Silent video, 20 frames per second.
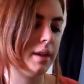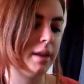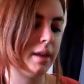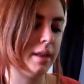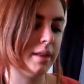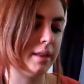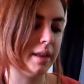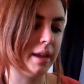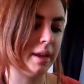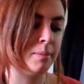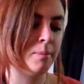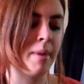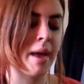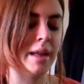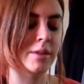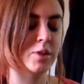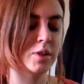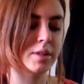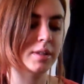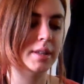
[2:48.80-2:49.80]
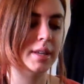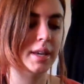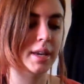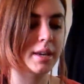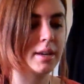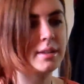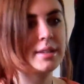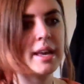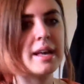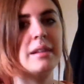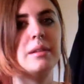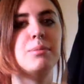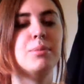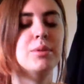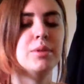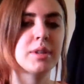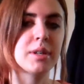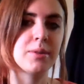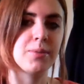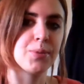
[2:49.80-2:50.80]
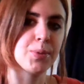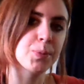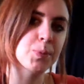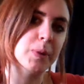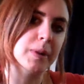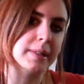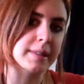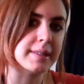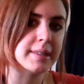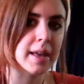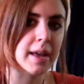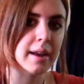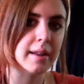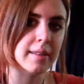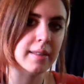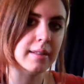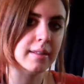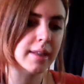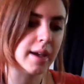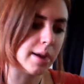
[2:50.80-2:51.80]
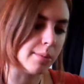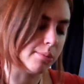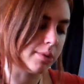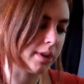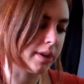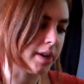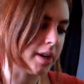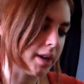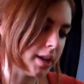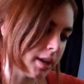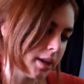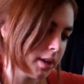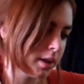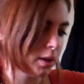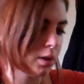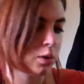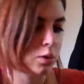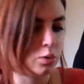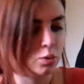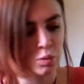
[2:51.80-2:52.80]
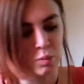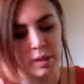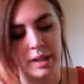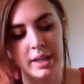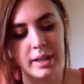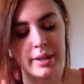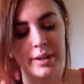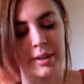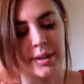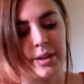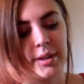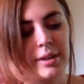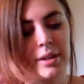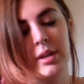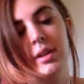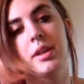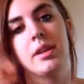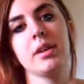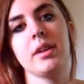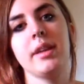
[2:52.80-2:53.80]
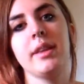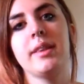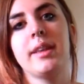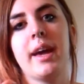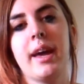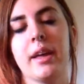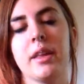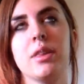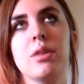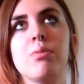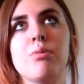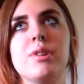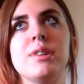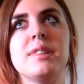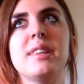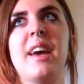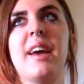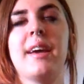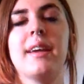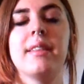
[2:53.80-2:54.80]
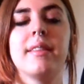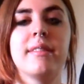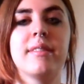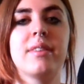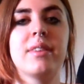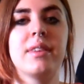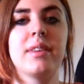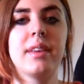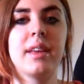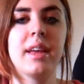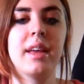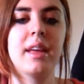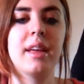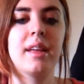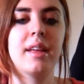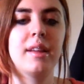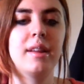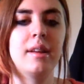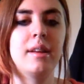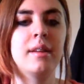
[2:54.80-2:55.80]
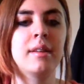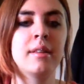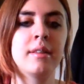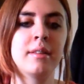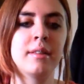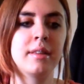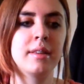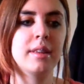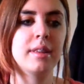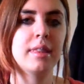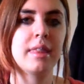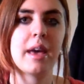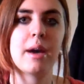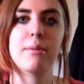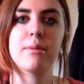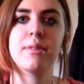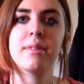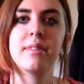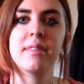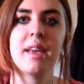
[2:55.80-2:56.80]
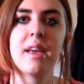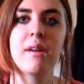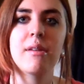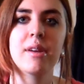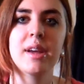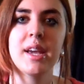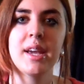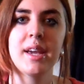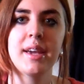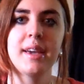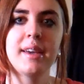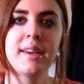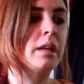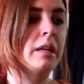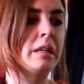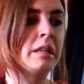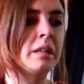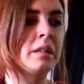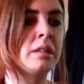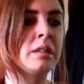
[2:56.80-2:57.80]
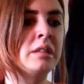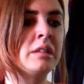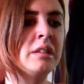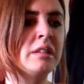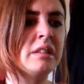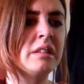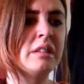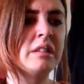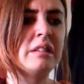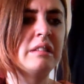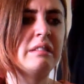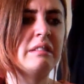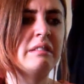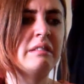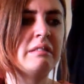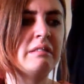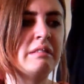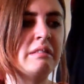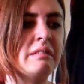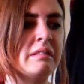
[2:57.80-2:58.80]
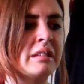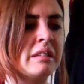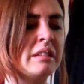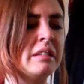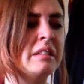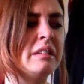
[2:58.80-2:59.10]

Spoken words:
and like magically teleported from one side of the library to here in like 3 seconds, and that was scary. And